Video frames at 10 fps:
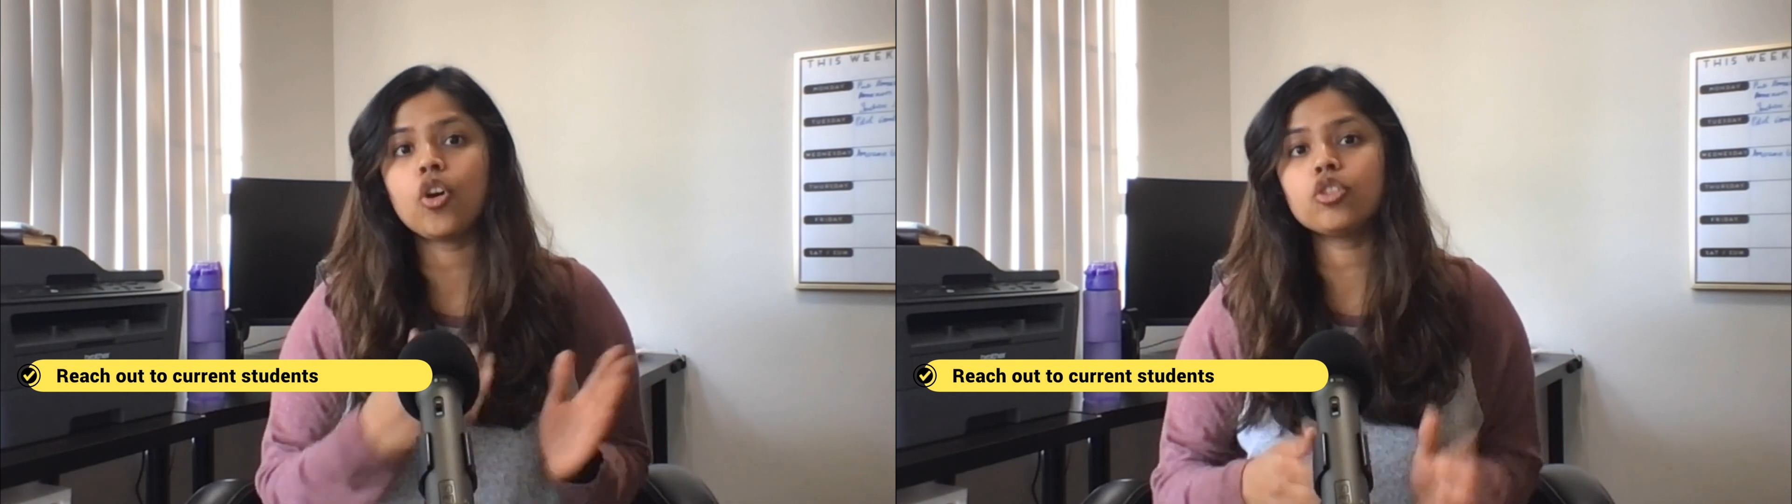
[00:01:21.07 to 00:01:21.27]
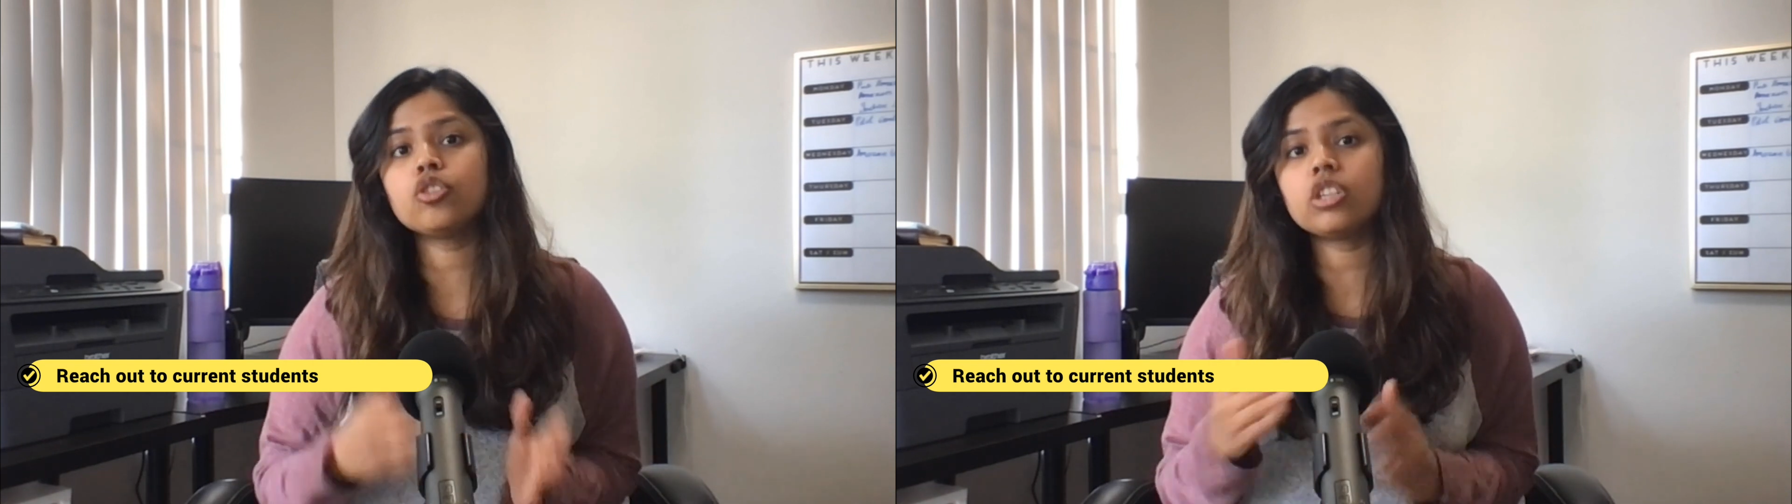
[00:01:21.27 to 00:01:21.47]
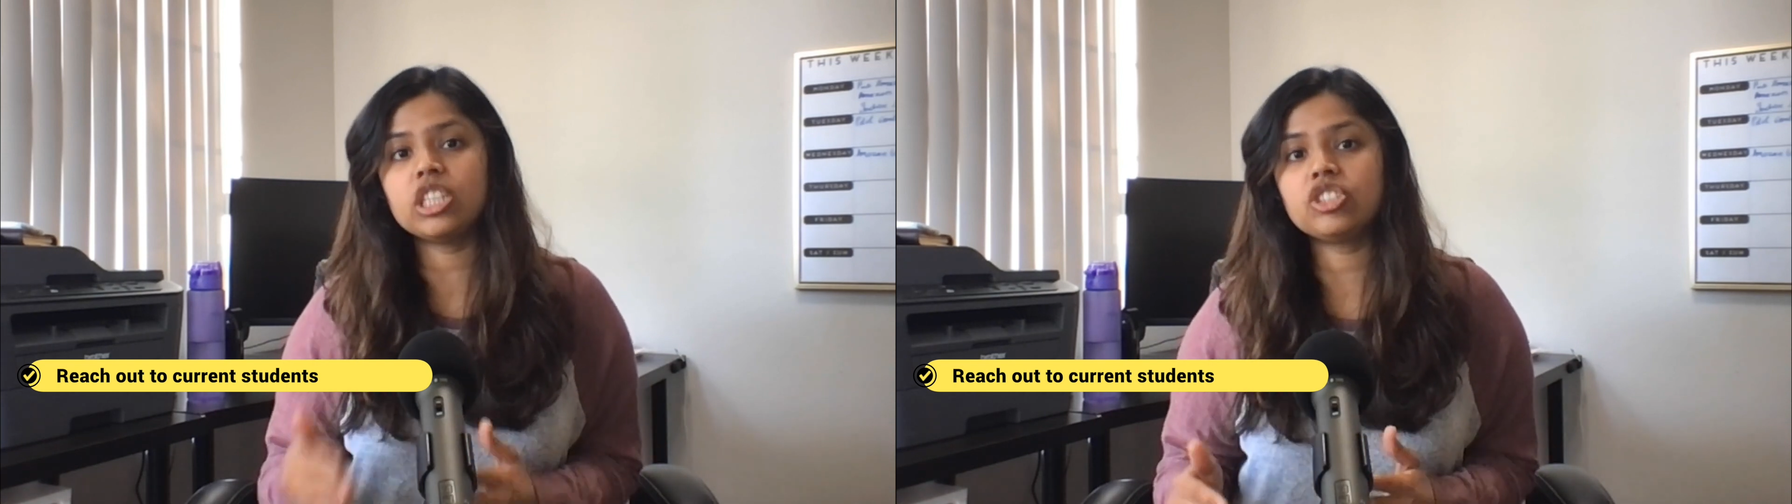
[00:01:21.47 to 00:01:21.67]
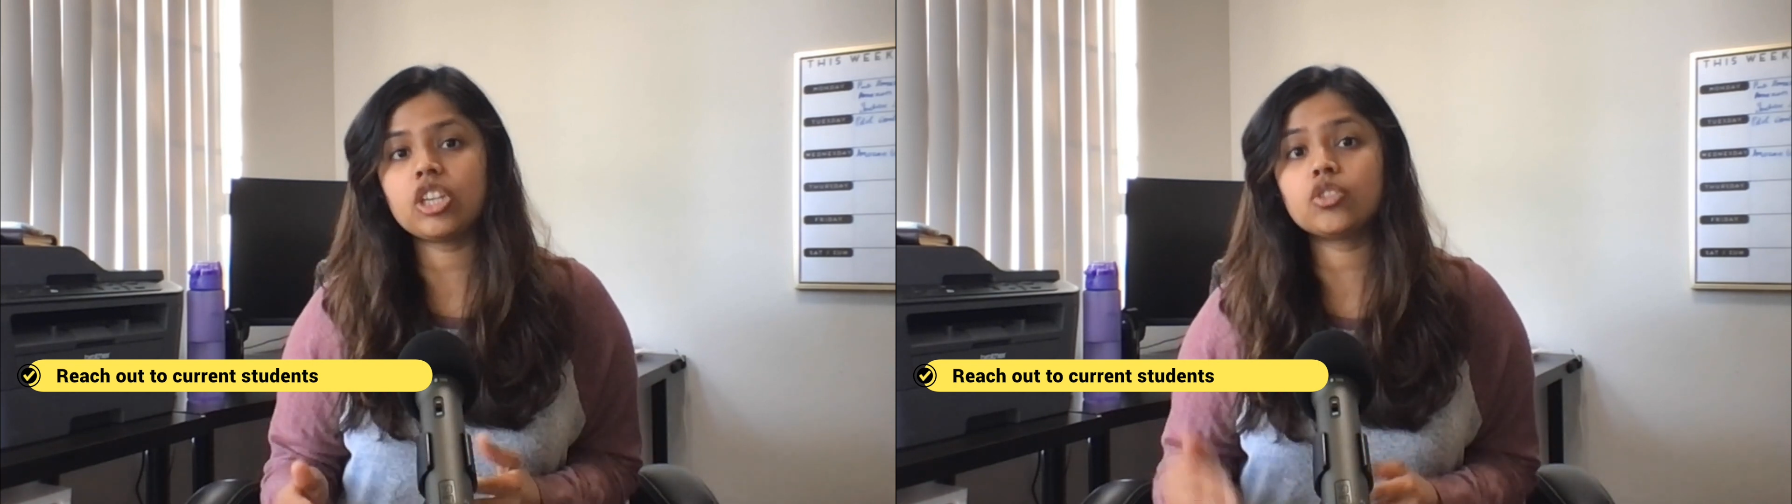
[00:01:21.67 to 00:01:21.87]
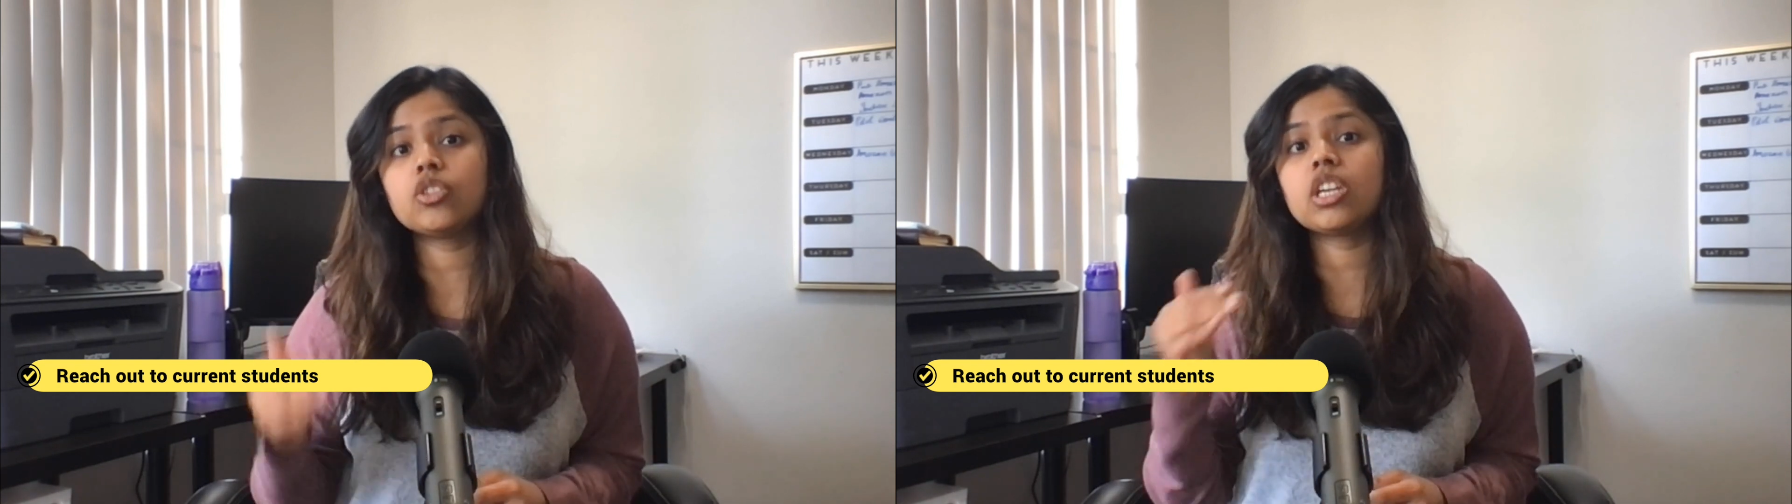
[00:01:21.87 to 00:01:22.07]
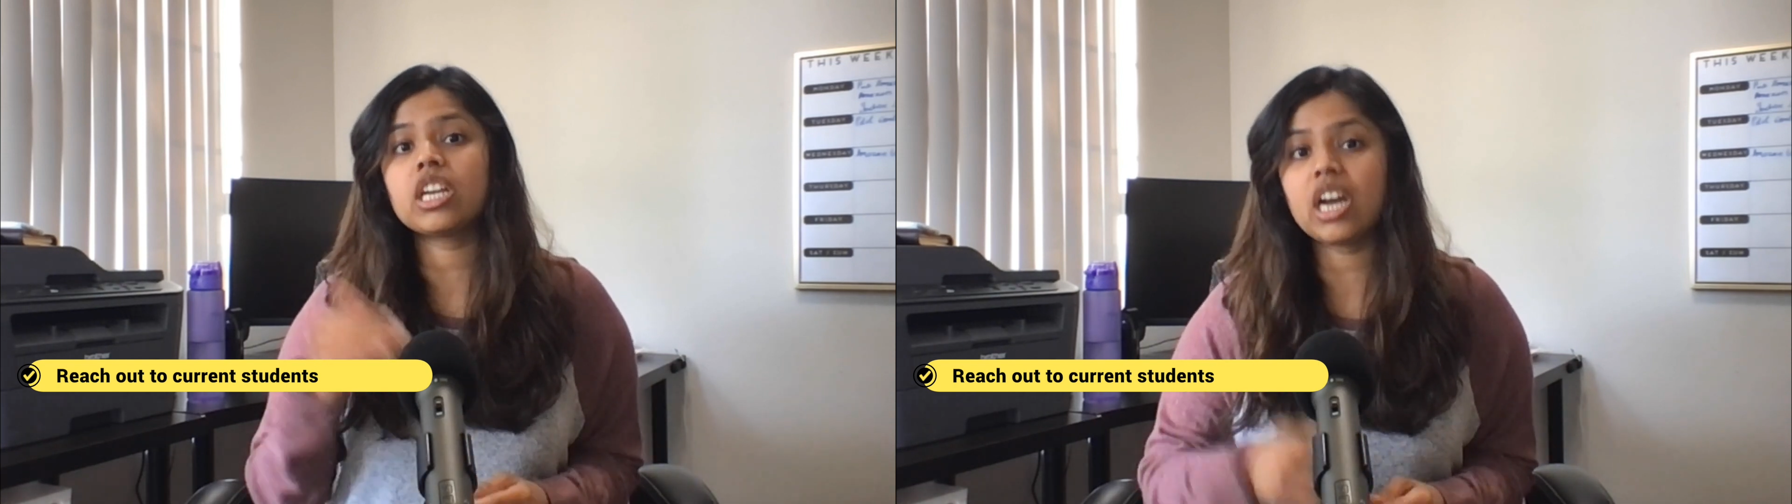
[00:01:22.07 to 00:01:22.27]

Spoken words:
also reach out to the